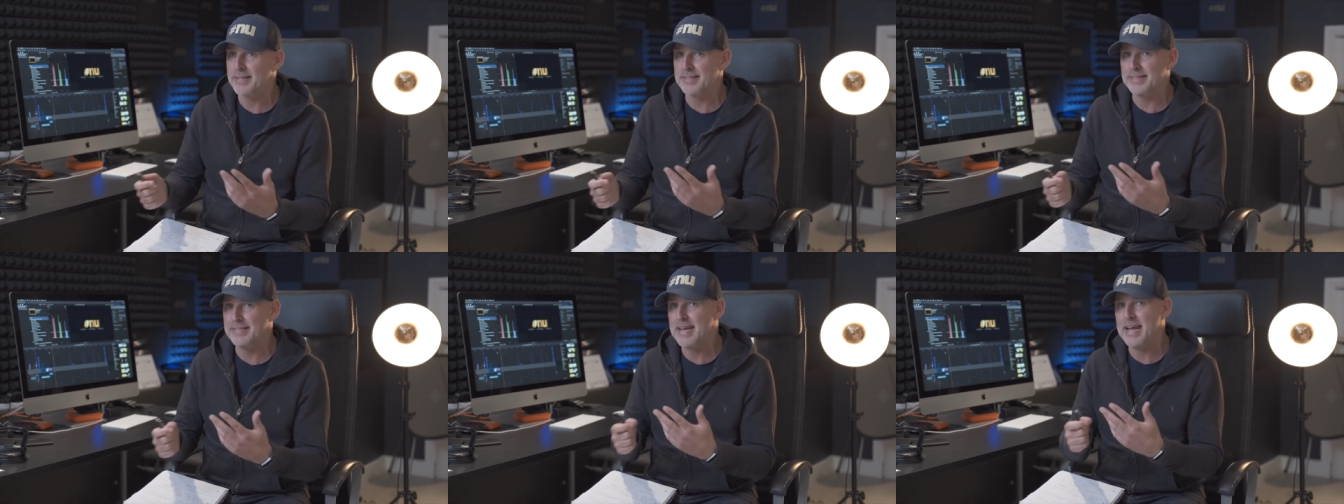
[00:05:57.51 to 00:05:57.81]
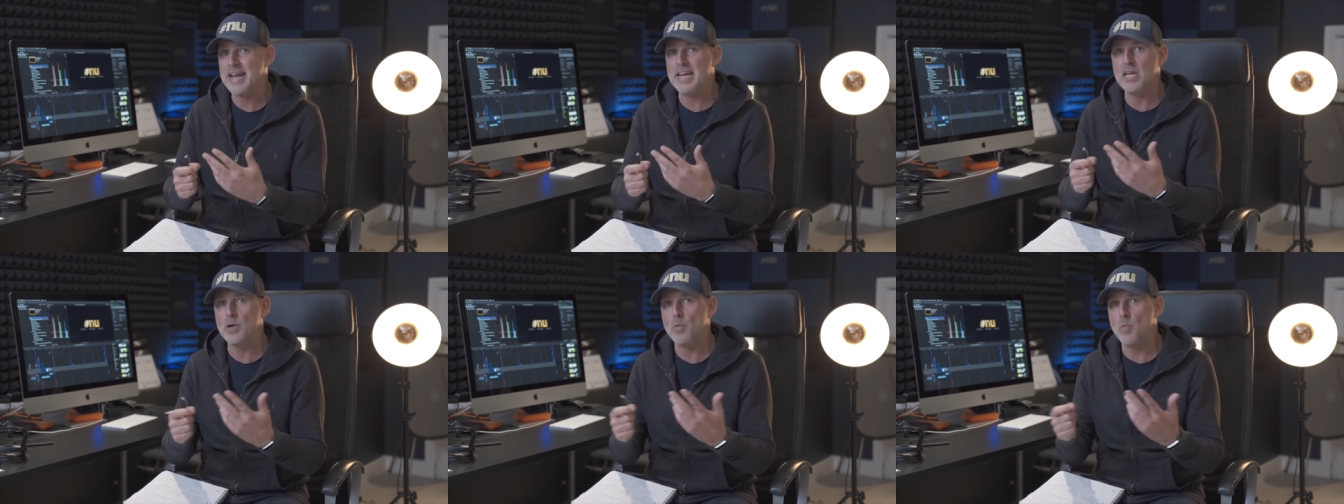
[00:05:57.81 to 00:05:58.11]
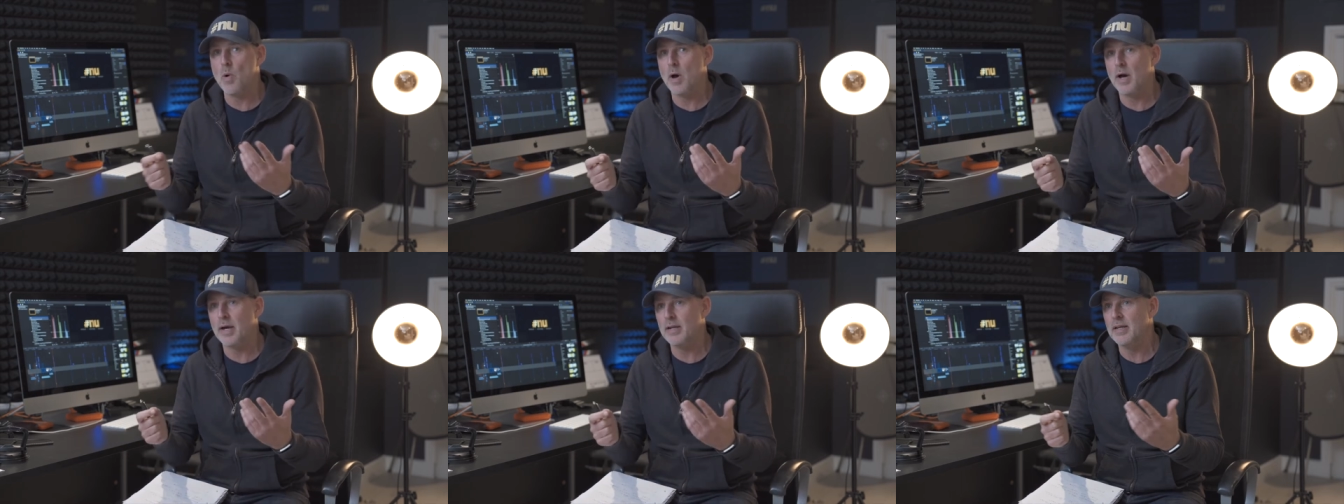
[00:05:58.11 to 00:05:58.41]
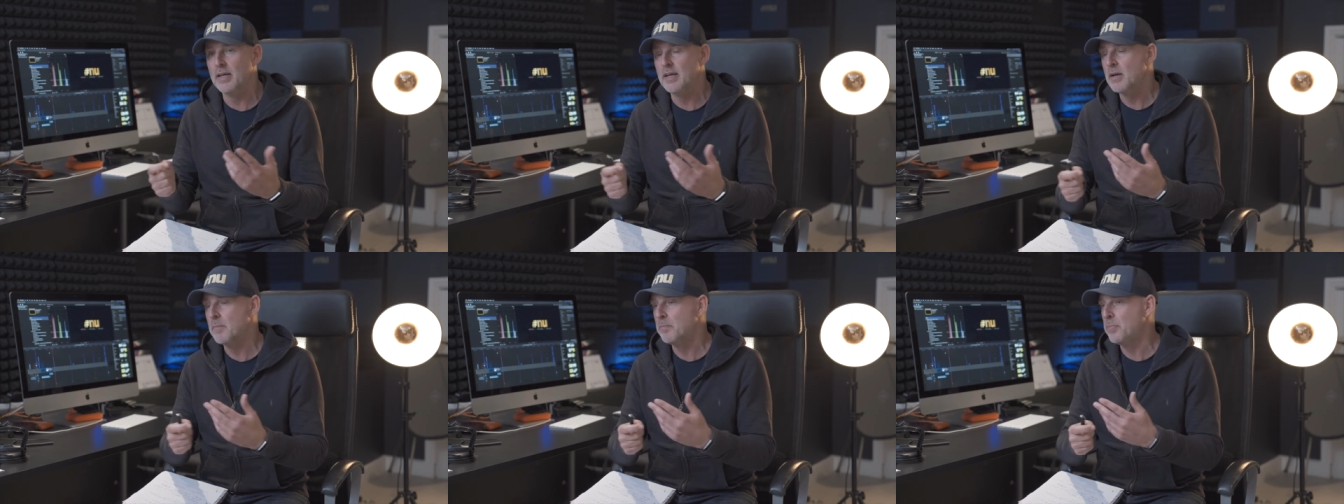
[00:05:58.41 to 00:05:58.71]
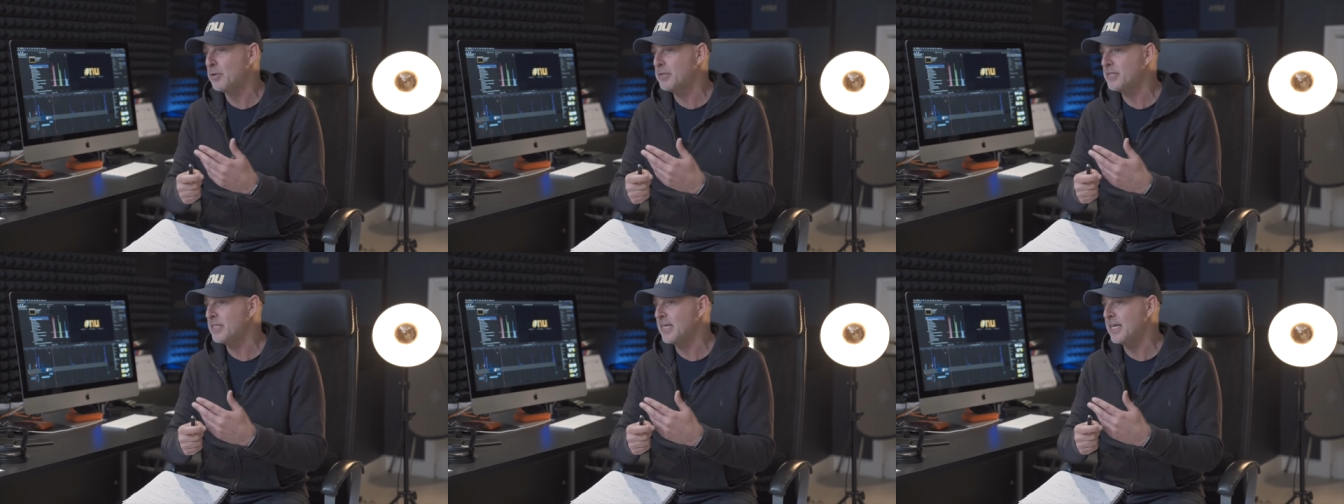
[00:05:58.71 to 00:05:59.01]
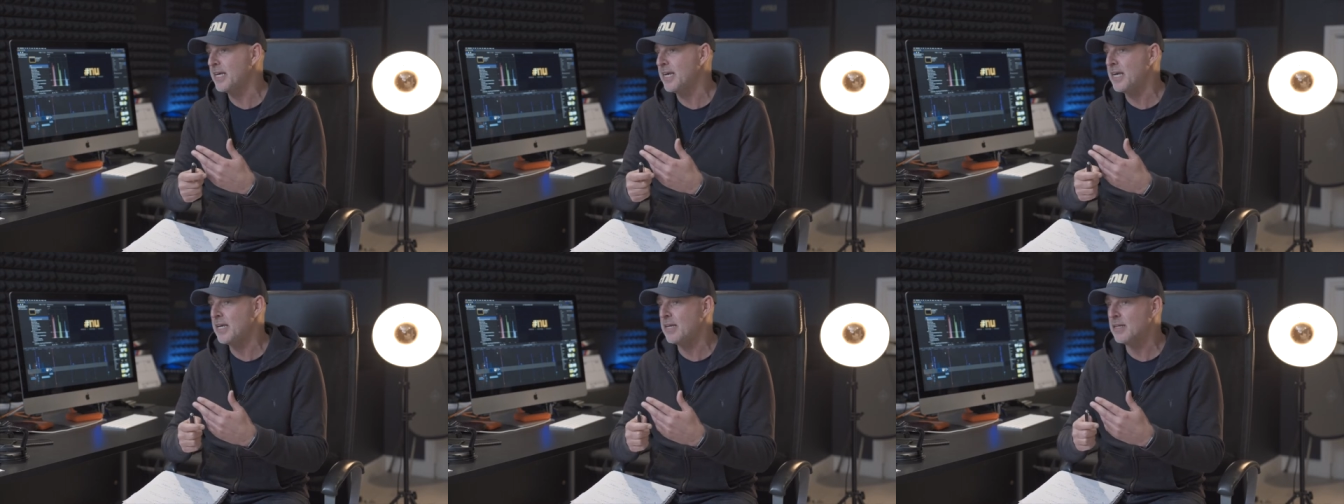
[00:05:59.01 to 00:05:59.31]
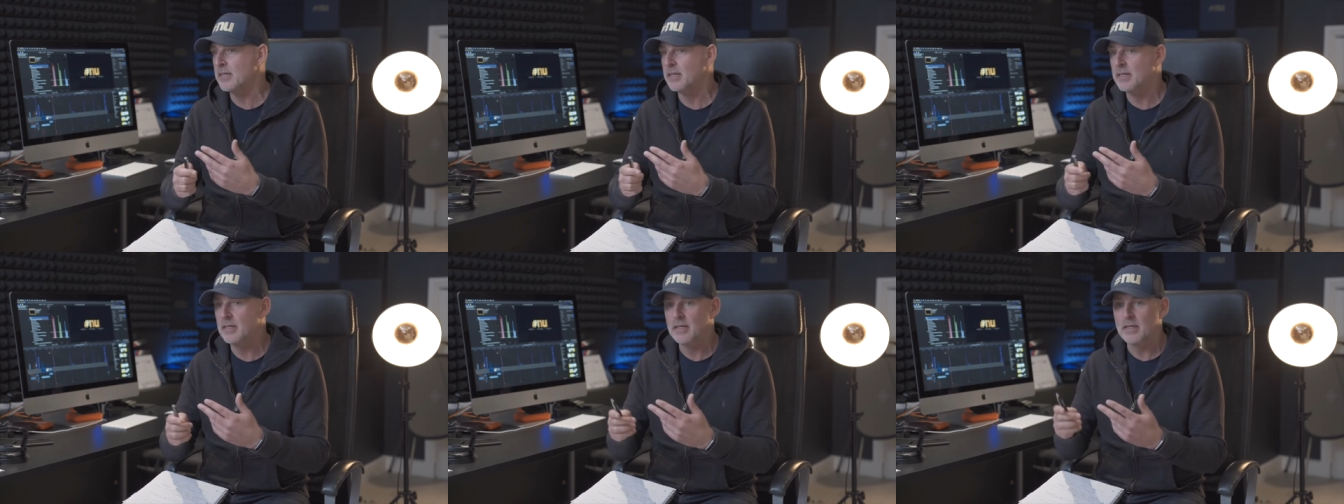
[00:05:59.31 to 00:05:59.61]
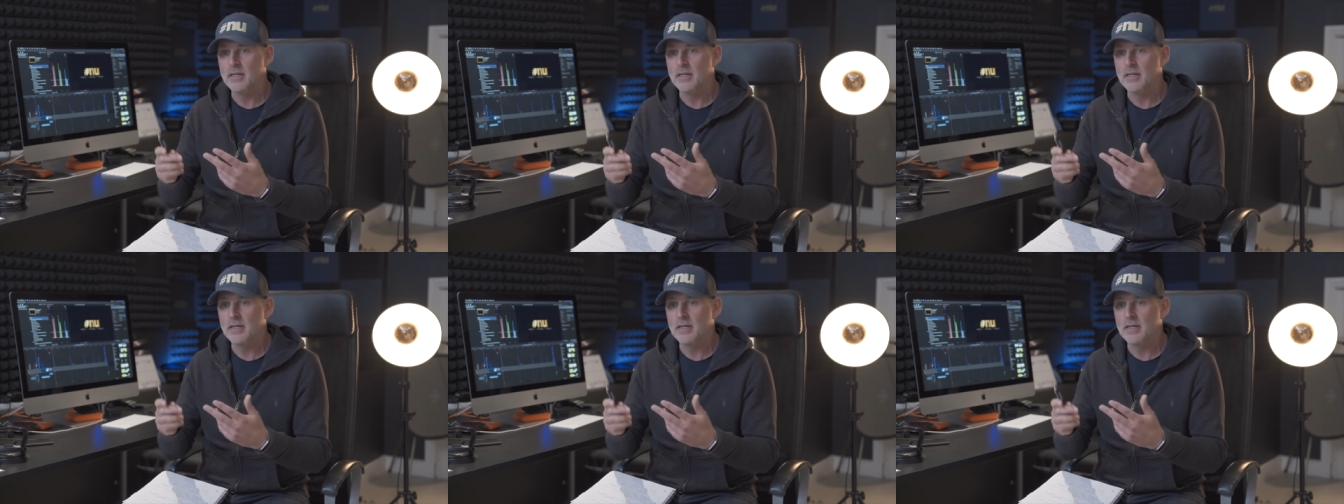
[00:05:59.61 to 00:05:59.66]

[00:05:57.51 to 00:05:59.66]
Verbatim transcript: And anyone putting in